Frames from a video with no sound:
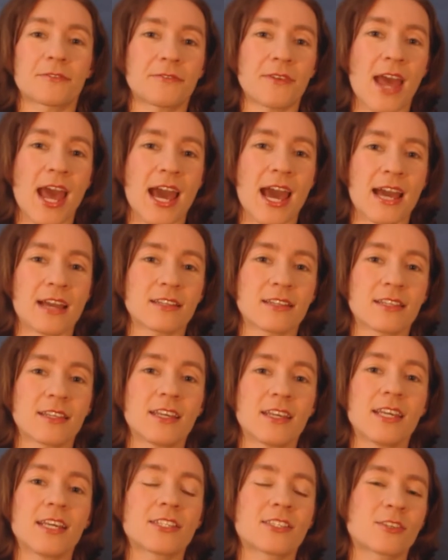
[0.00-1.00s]
or a fact.
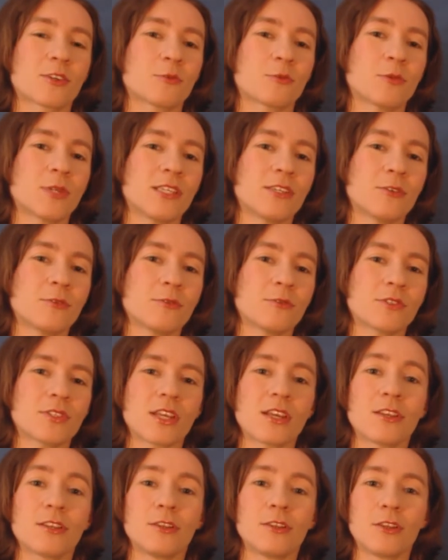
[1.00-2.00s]
So we
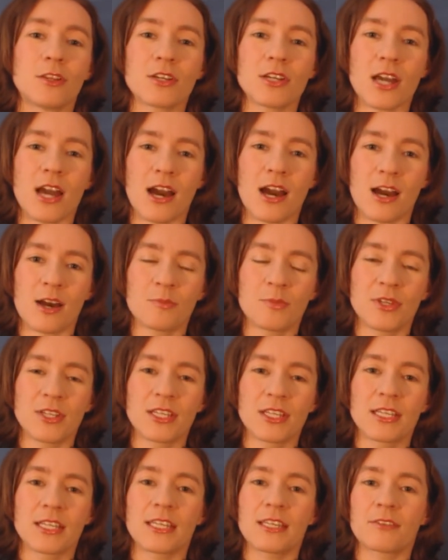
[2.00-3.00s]
use look up
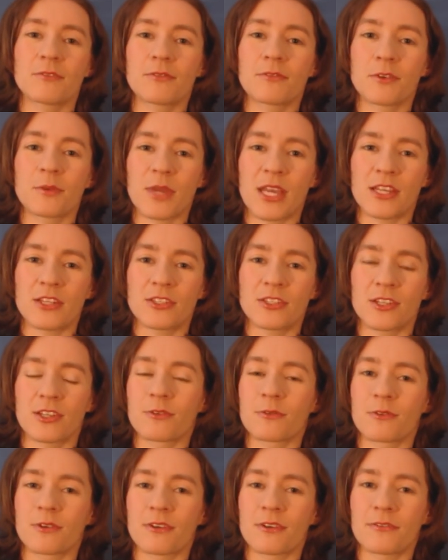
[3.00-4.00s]

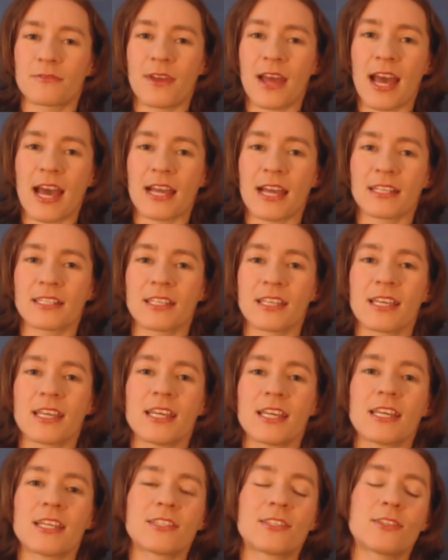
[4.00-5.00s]
information or a fact
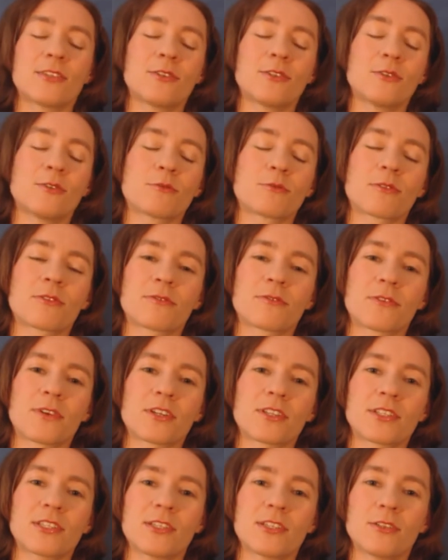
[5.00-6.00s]
to
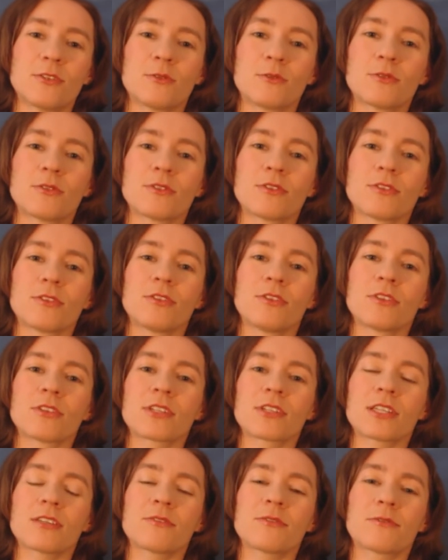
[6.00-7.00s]
refer to
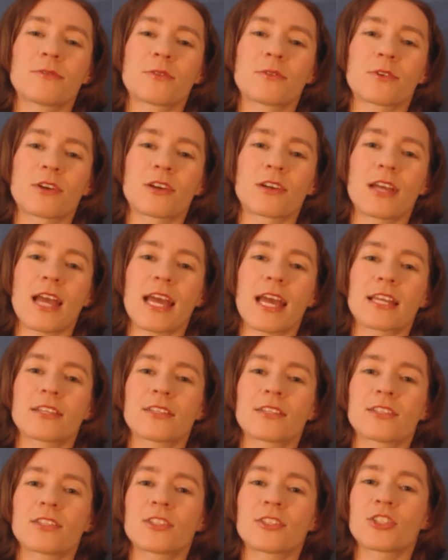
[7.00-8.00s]
looking for
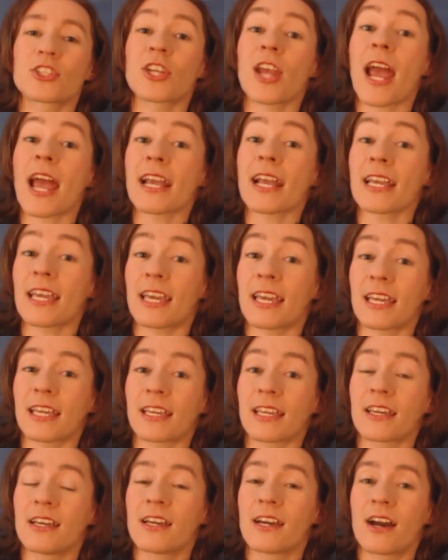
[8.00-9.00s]
and
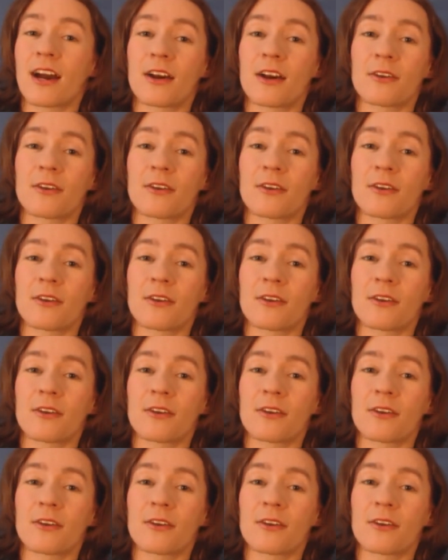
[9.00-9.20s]
checking